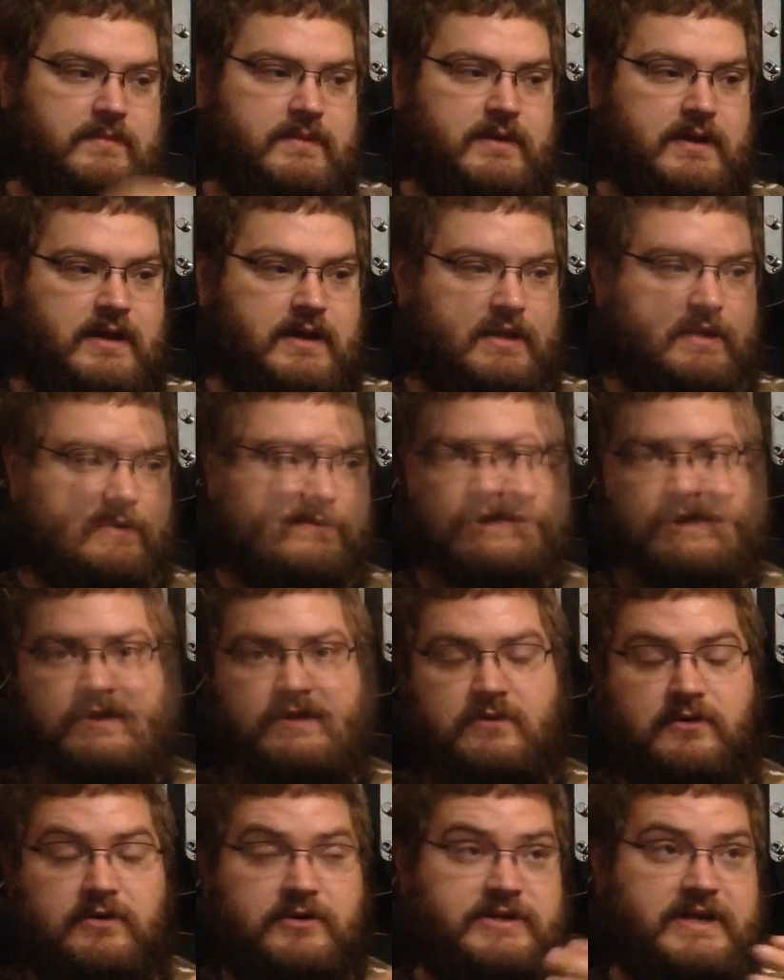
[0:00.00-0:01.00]
uh, really,
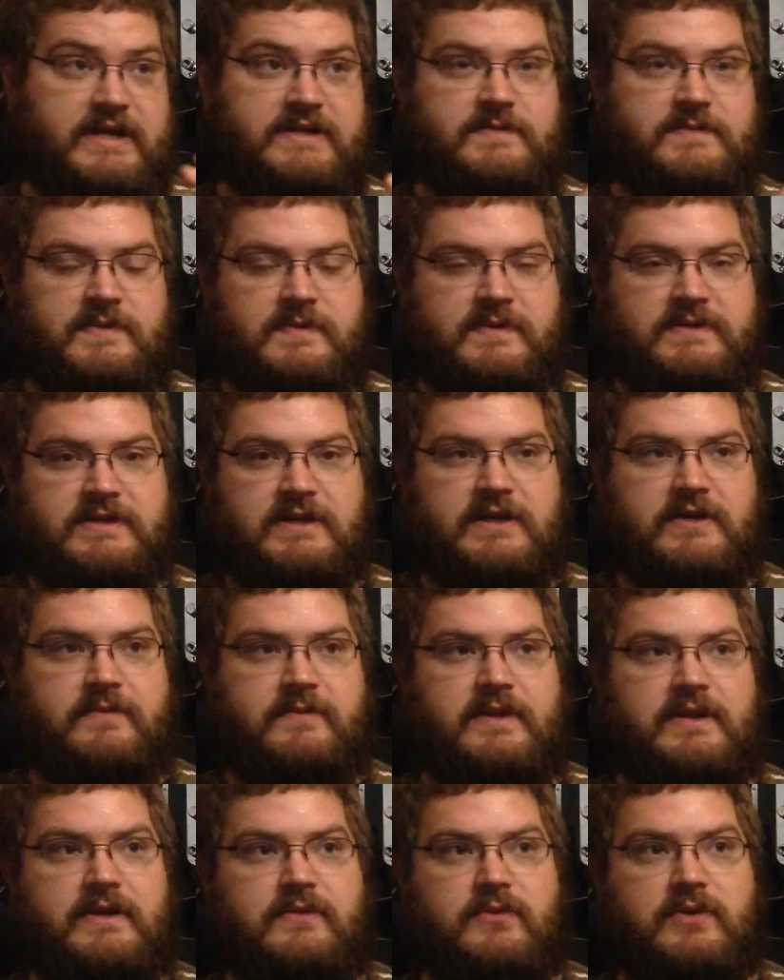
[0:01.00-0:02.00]
or a Jasmine
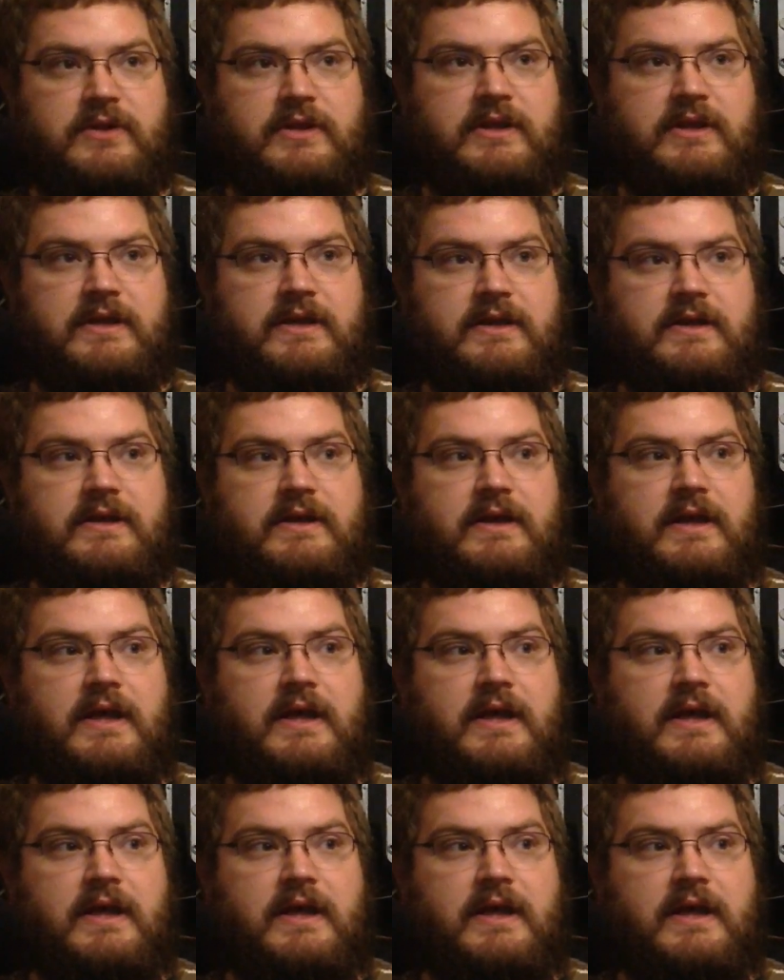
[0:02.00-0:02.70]
Batakamani, really uh,